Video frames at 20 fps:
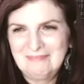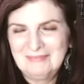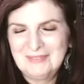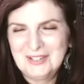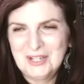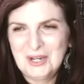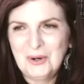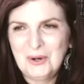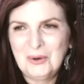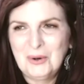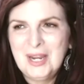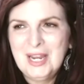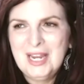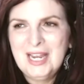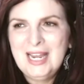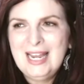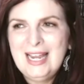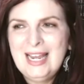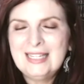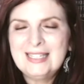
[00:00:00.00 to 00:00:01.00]
So
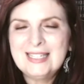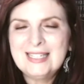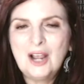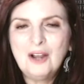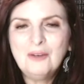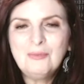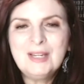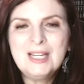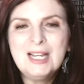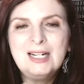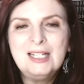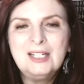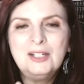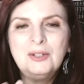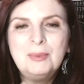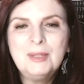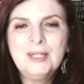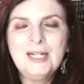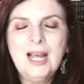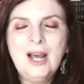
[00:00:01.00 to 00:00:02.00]
tell me a little
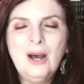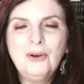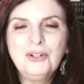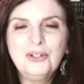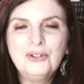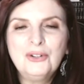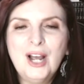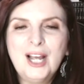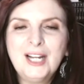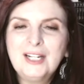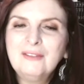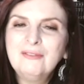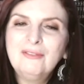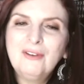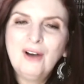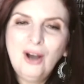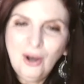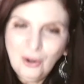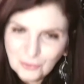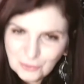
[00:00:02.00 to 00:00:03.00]
bit how you got
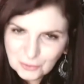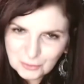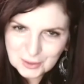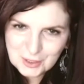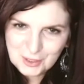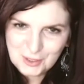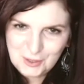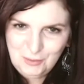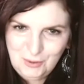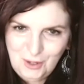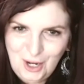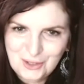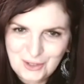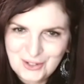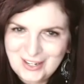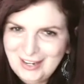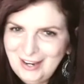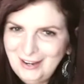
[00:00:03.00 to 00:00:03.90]
involved with this project.